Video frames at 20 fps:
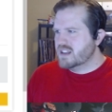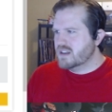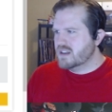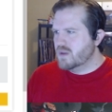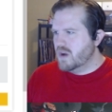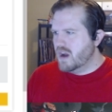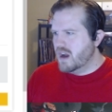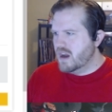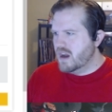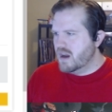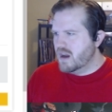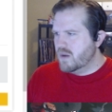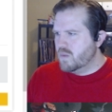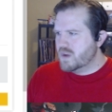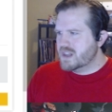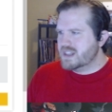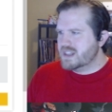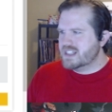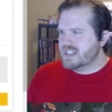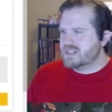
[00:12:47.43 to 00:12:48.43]

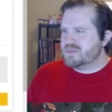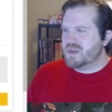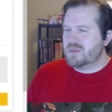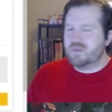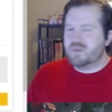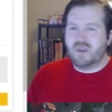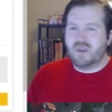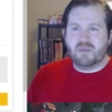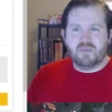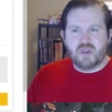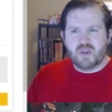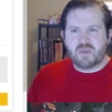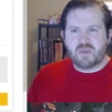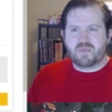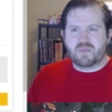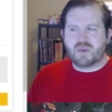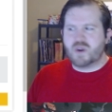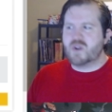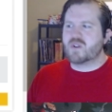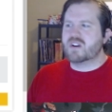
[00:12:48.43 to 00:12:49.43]
one of these people, I'm new to
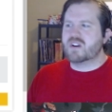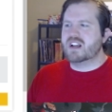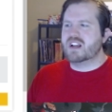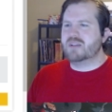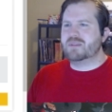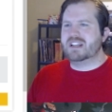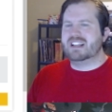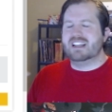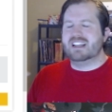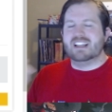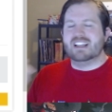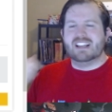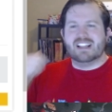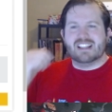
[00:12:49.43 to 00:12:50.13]
programming.